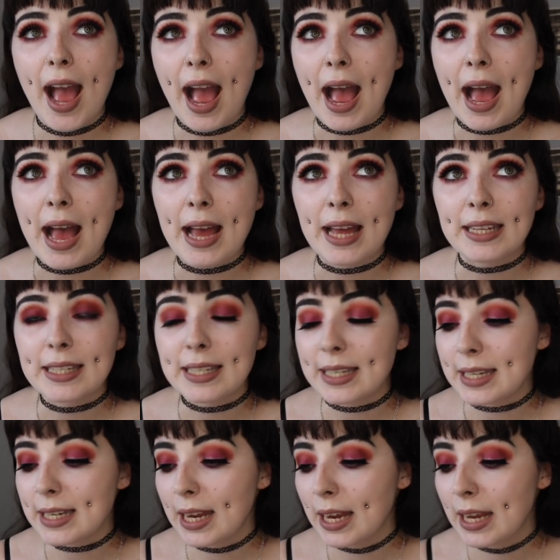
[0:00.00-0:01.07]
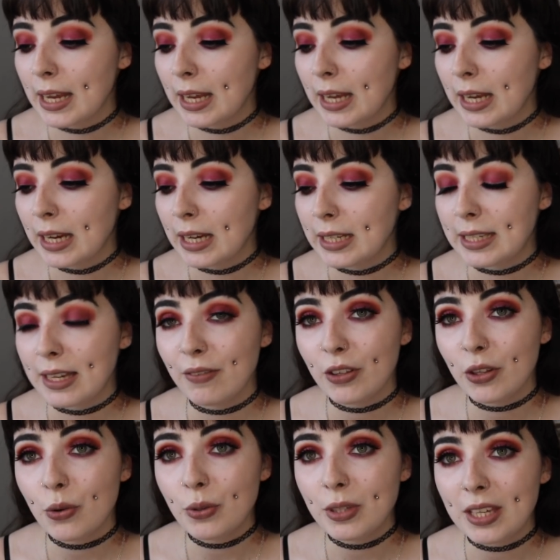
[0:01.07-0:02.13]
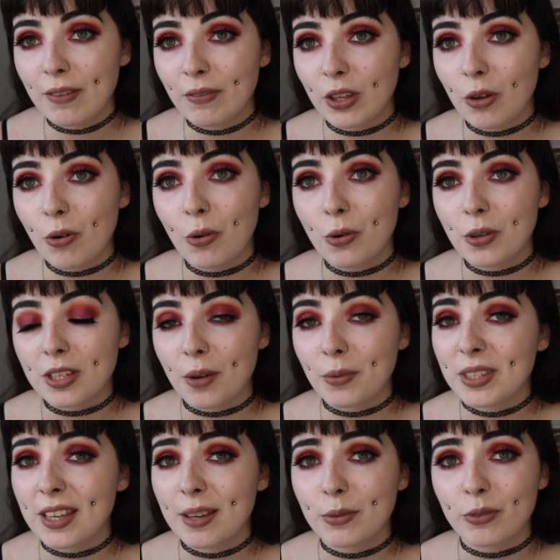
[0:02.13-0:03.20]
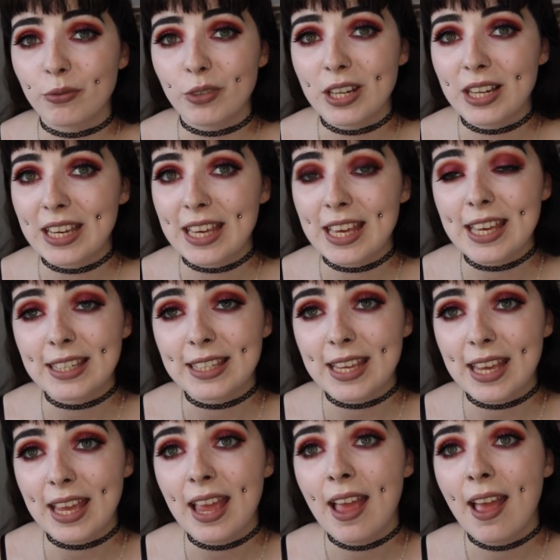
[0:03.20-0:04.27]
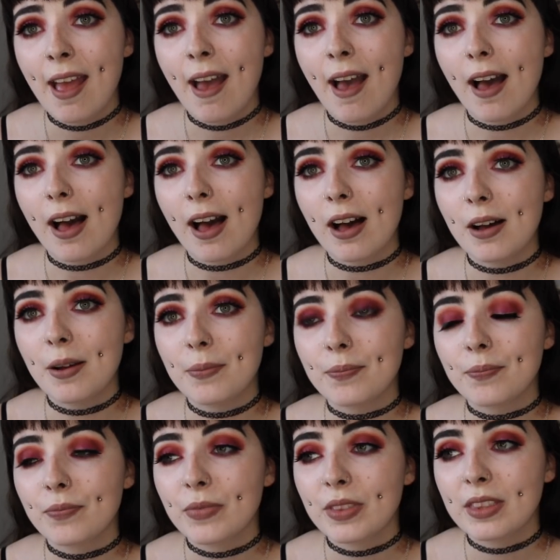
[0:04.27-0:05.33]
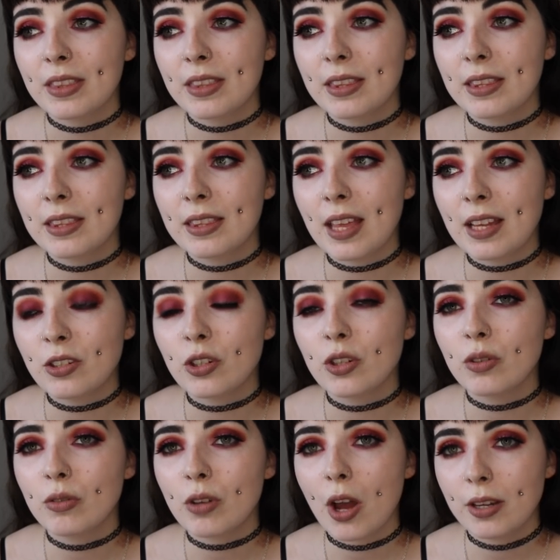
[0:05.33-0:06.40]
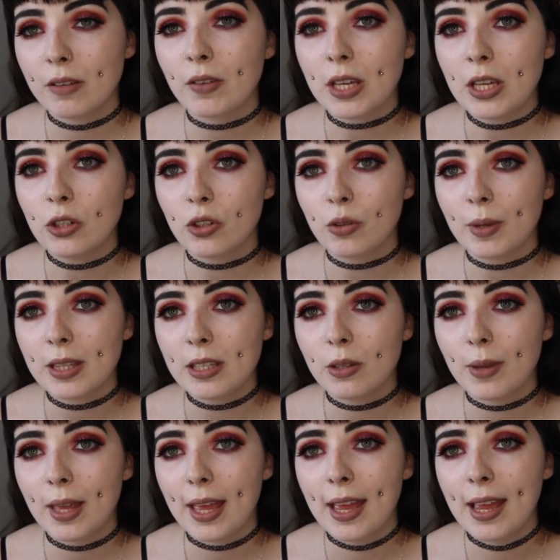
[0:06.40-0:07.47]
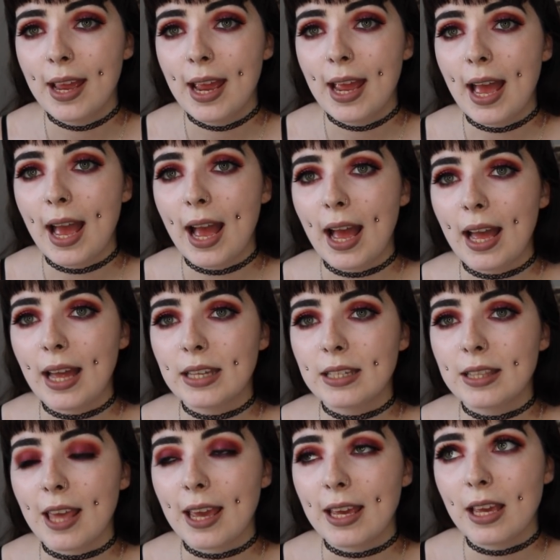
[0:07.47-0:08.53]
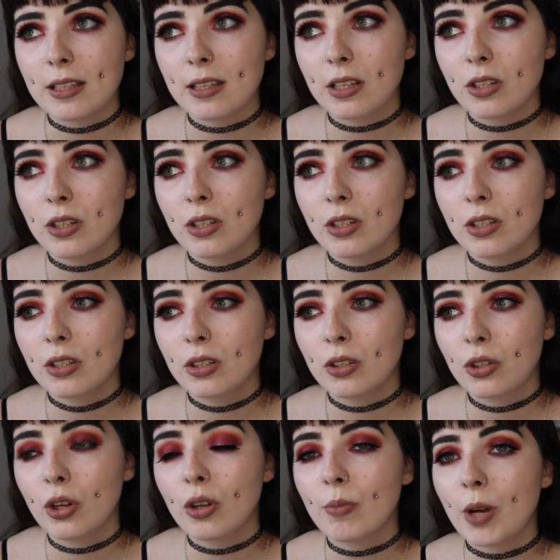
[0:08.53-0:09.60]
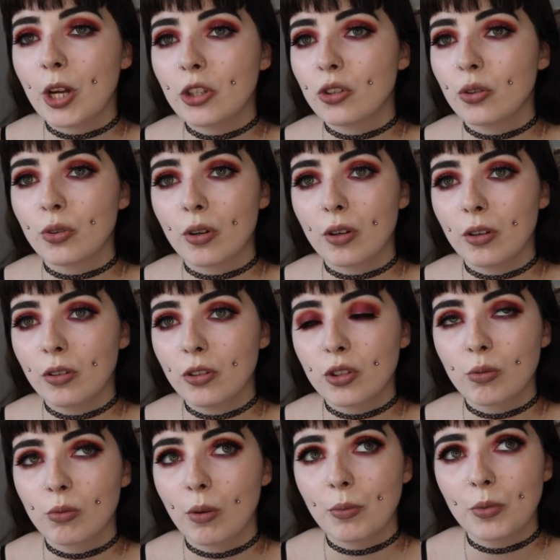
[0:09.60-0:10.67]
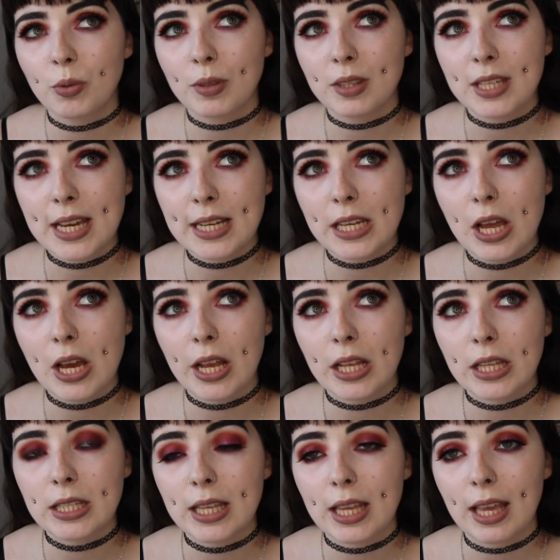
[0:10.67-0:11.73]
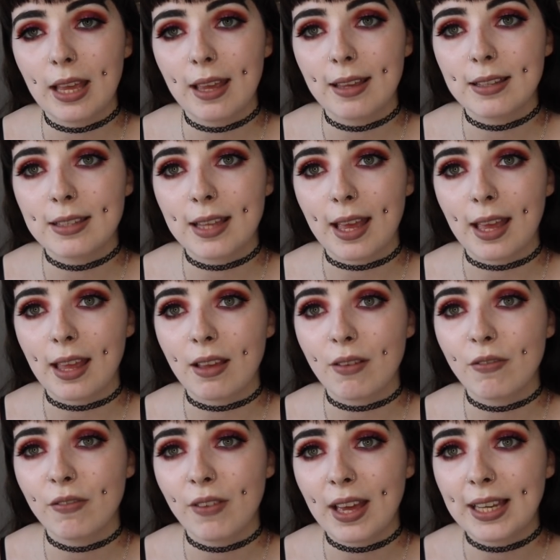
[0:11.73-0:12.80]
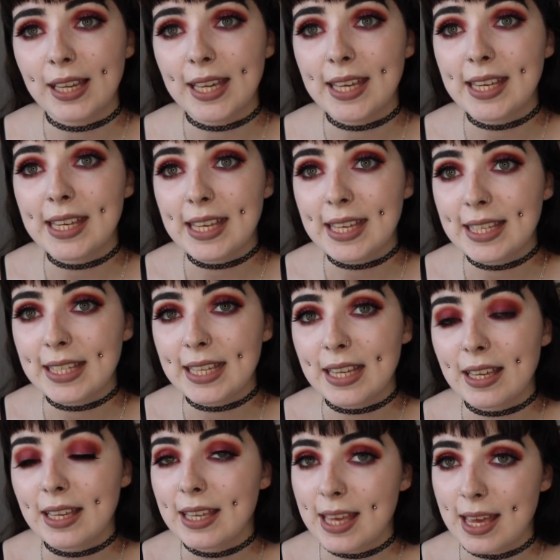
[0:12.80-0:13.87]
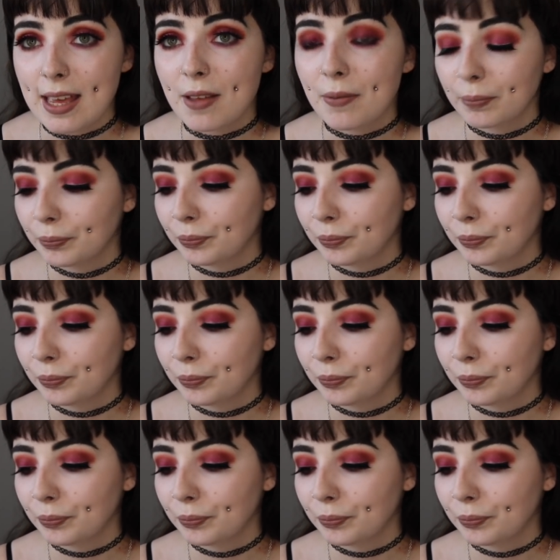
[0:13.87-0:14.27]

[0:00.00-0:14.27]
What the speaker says: And difficulty of the course, I would say it was really easy. They do kind of ease you into it, and there isn't too much, you're not swamped with deadlines. It is a fairly easy year.